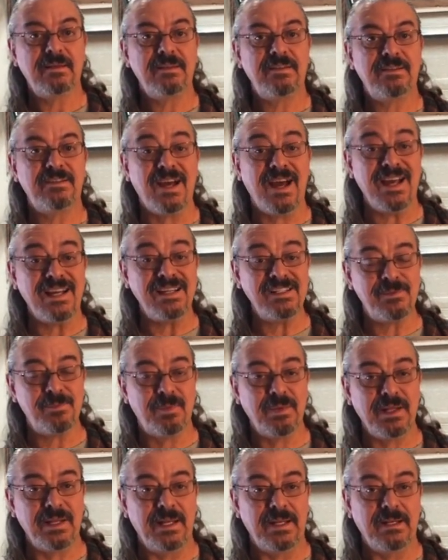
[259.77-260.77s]
Dyes
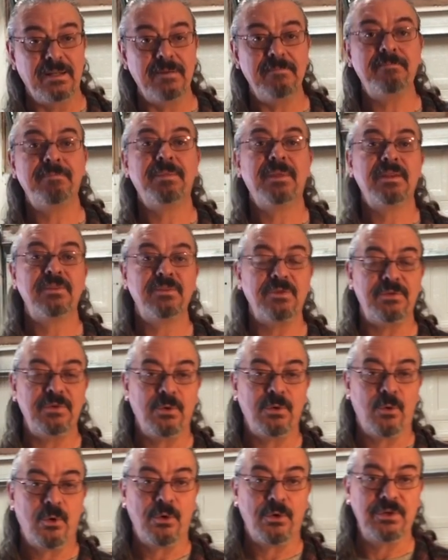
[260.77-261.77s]
bleed. So if
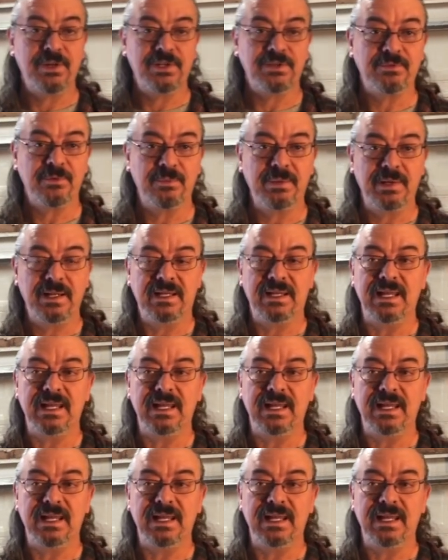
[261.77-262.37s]
you order this for me,